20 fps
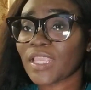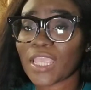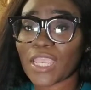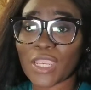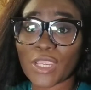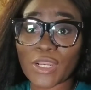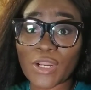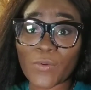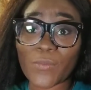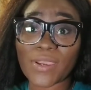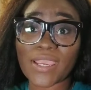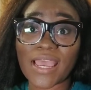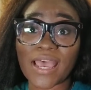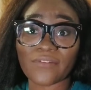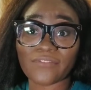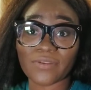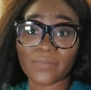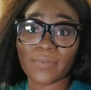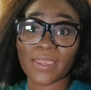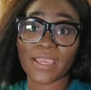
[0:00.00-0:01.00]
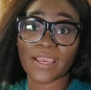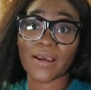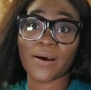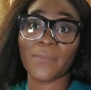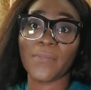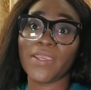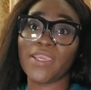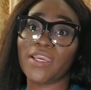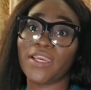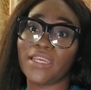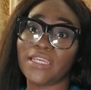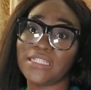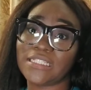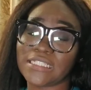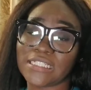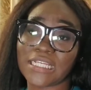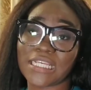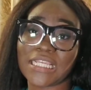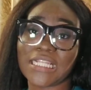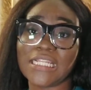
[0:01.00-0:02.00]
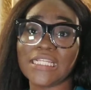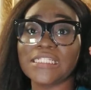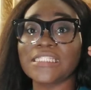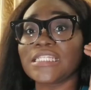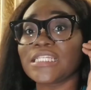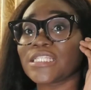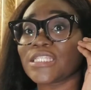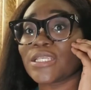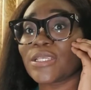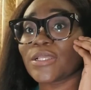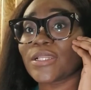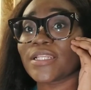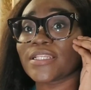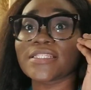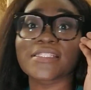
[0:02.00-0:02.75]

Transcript: You don't want to have your makeup and your security to use.